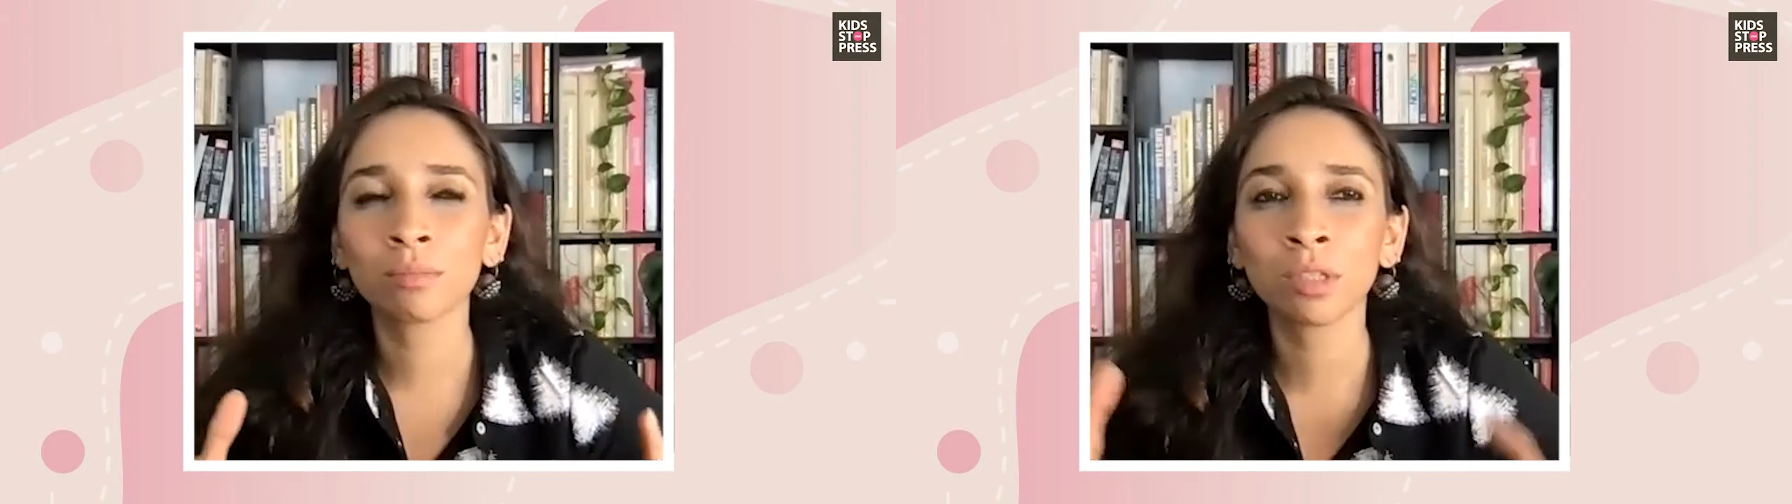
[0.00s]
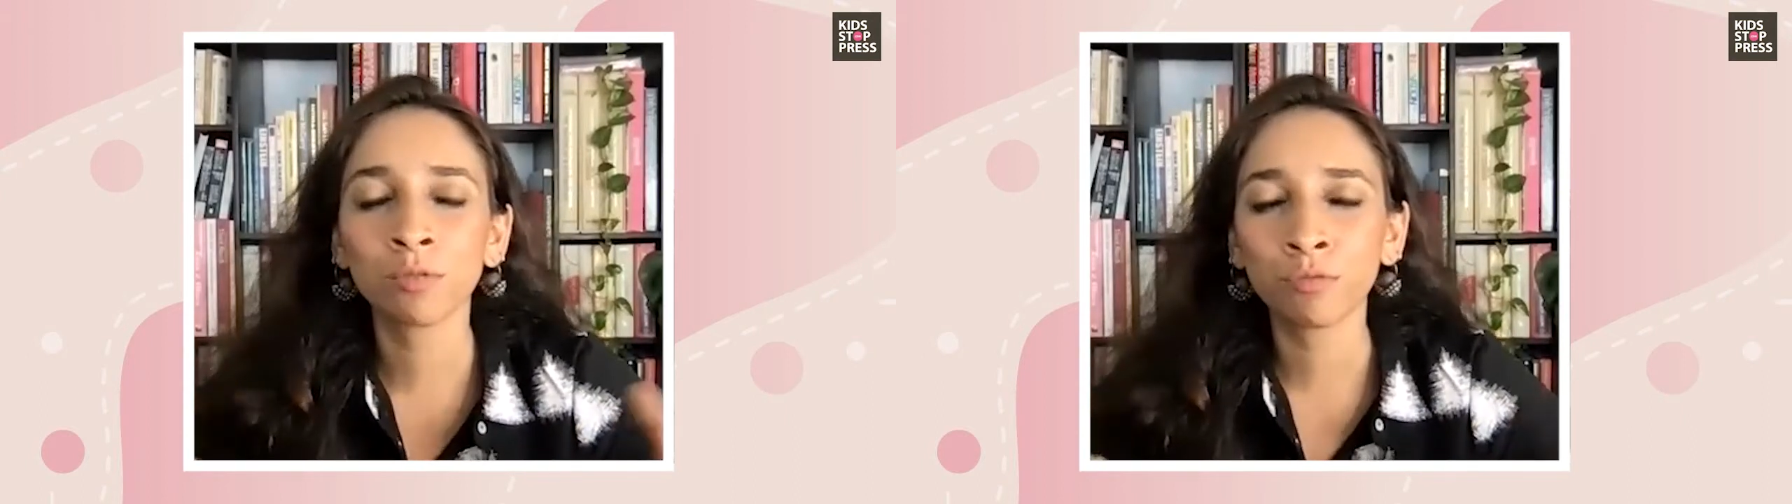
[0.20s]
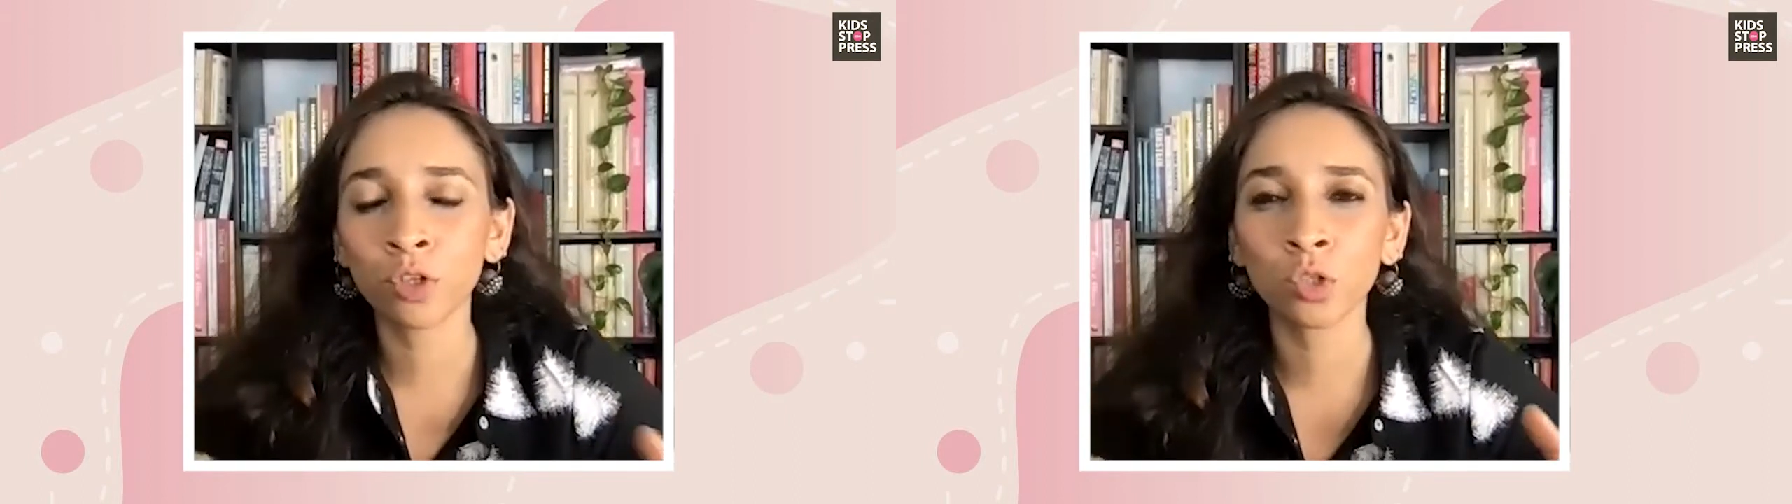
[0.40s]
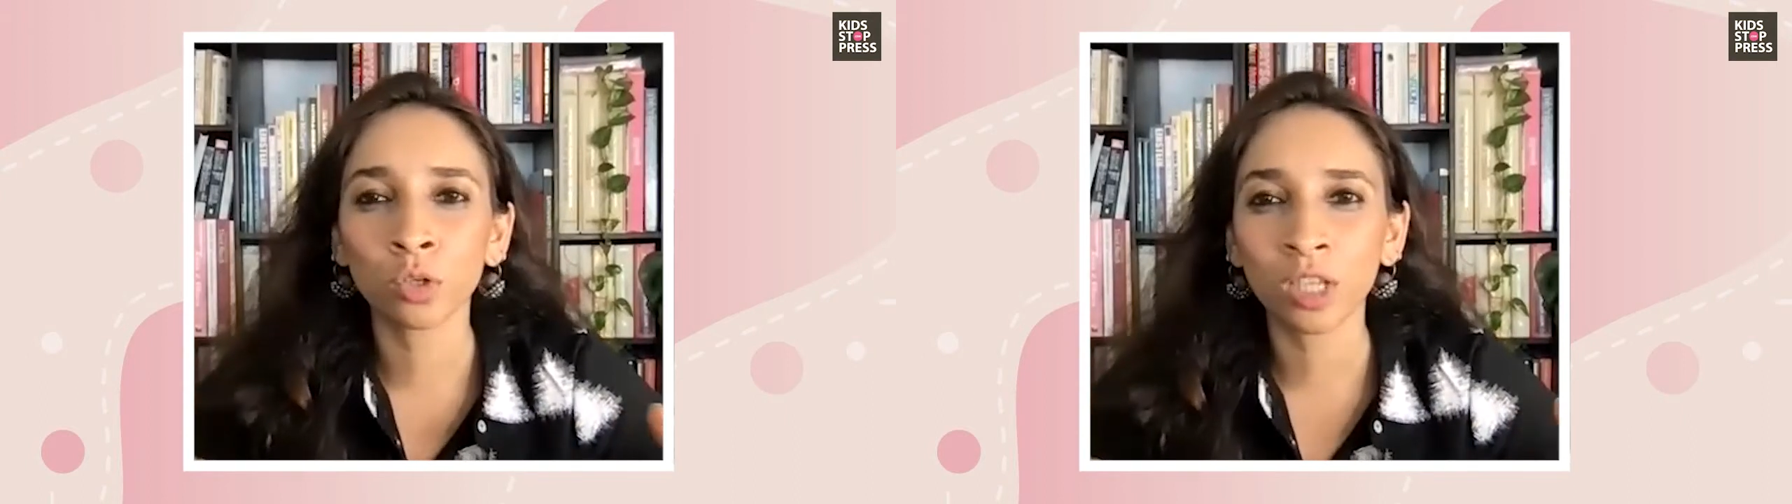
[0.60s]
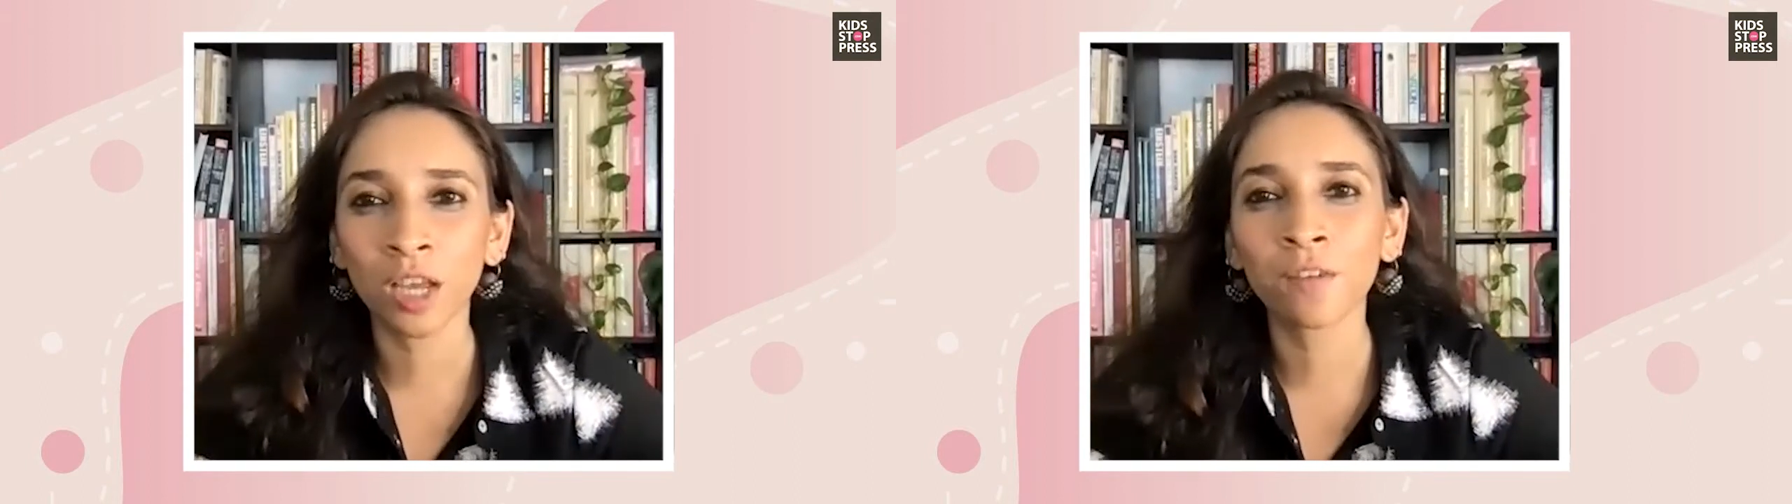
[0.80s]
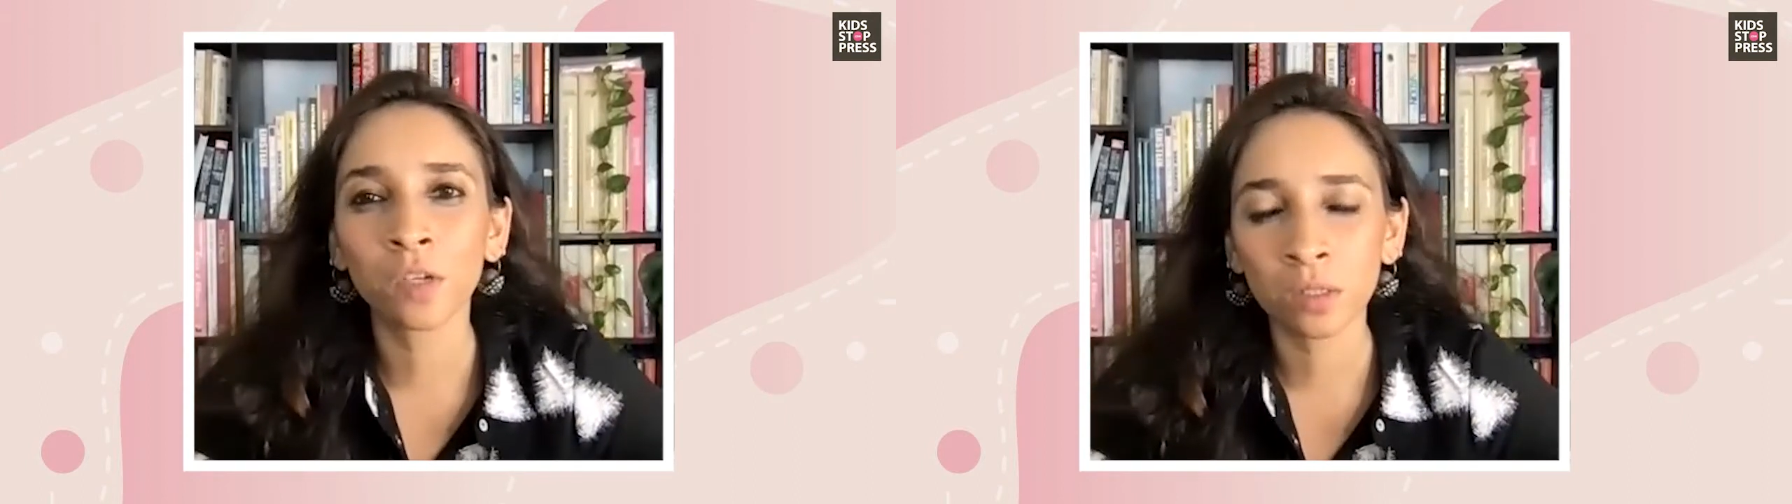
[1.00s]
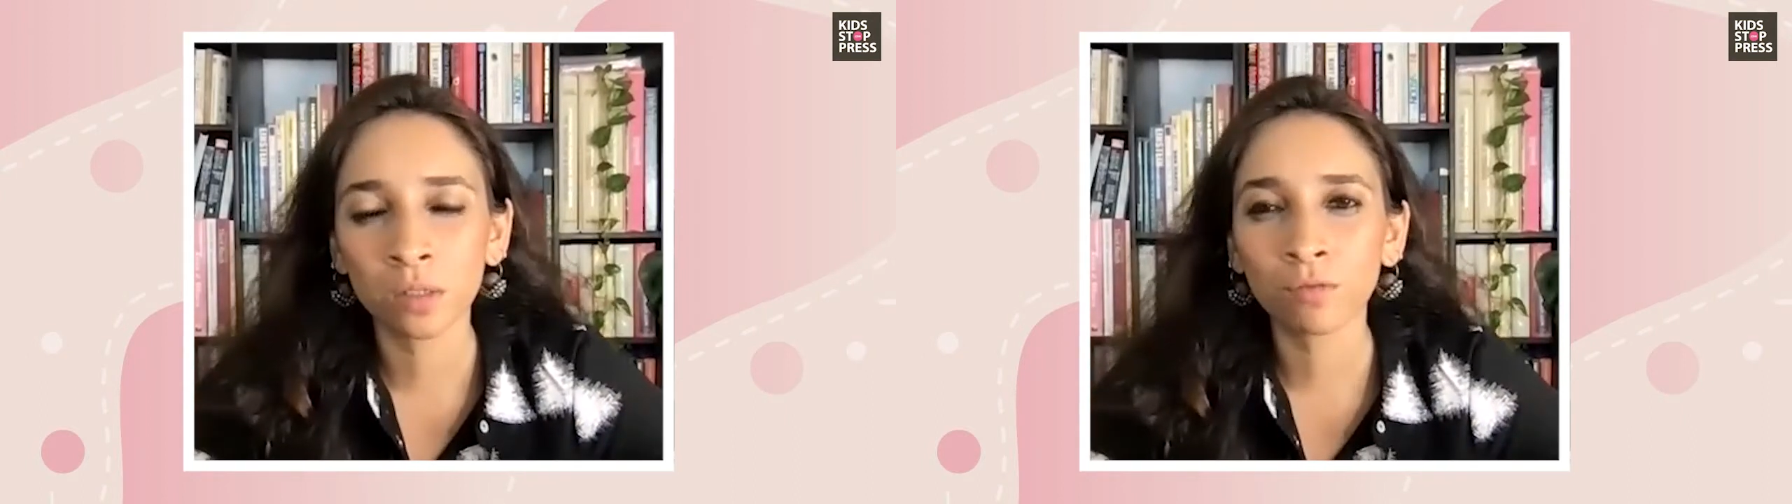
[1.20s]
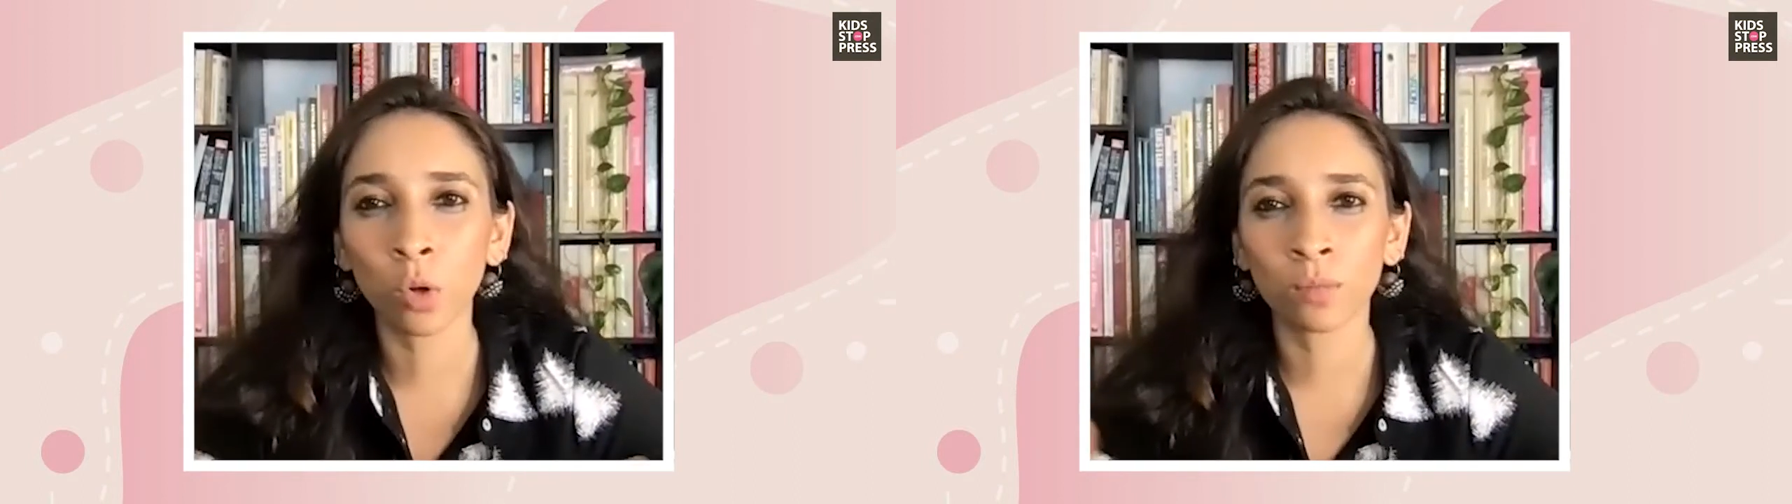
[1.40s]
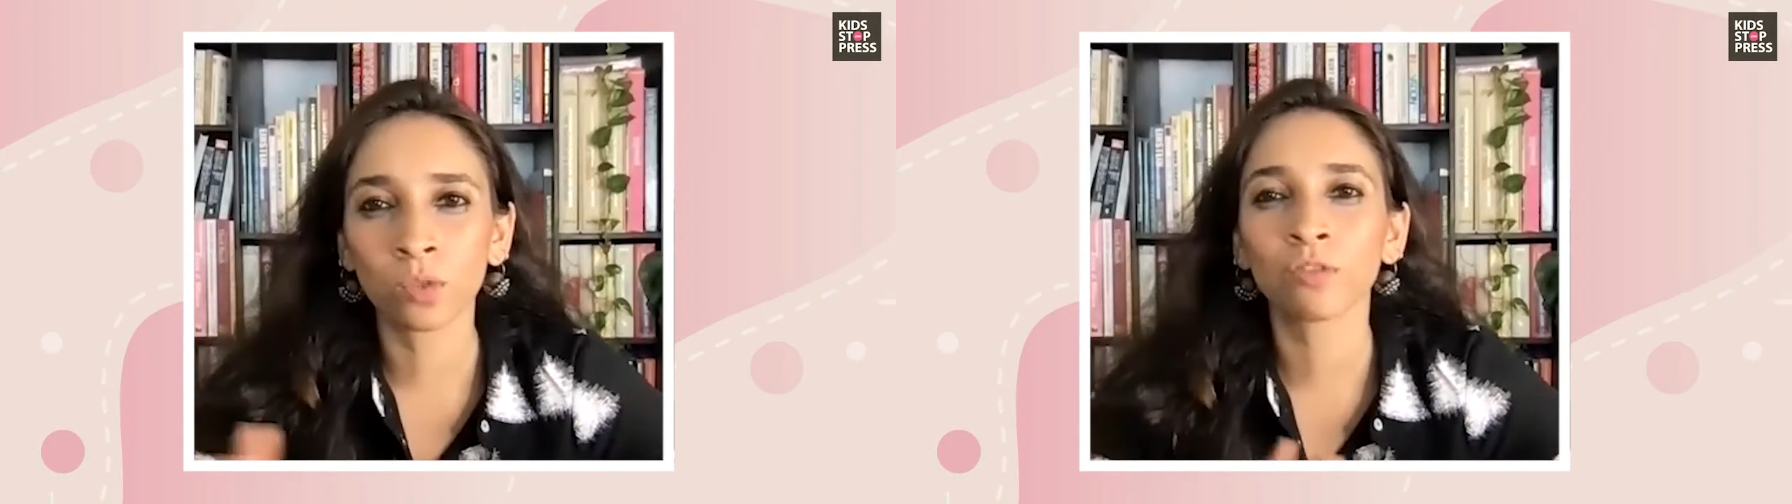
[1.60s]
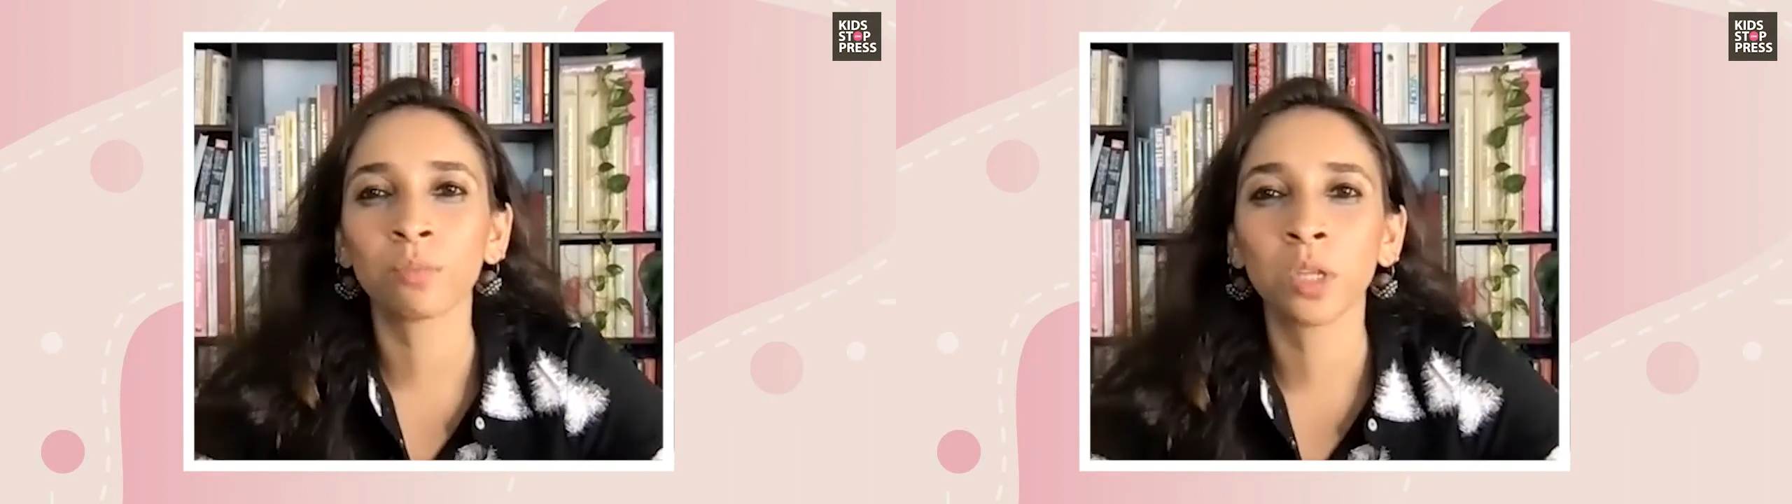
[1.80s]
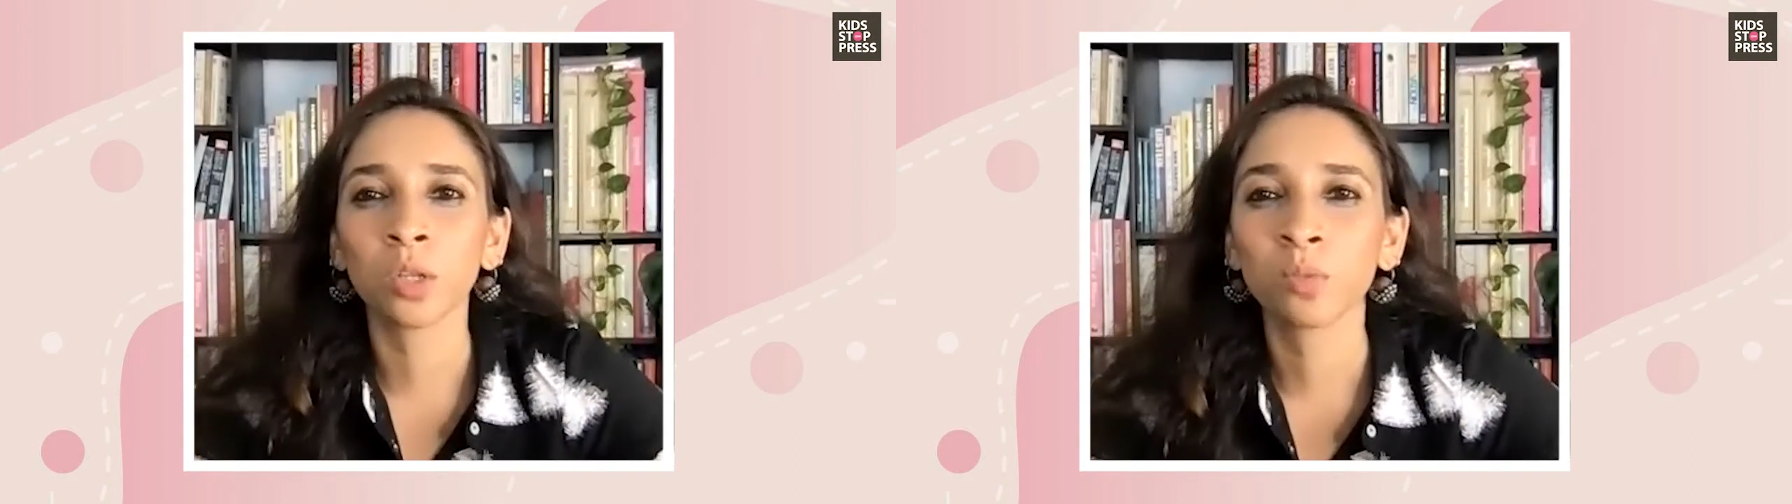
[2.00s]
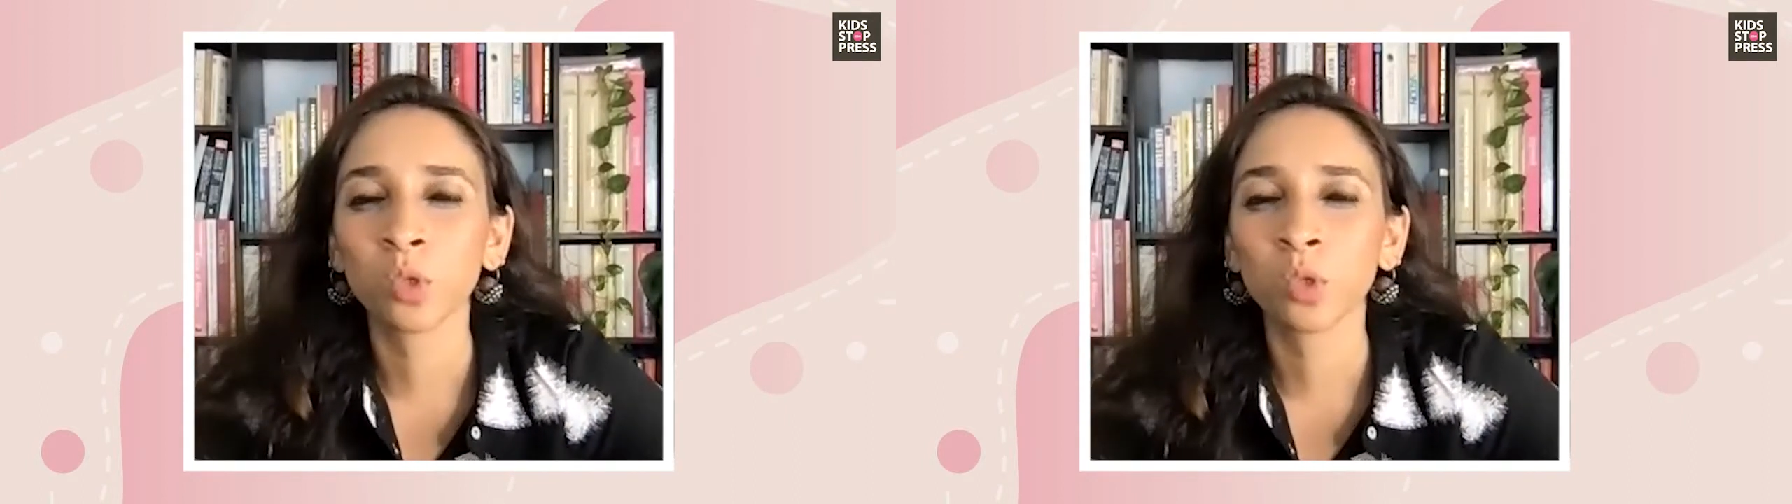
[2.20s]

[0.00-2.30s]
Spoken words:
different or diverse forms of medium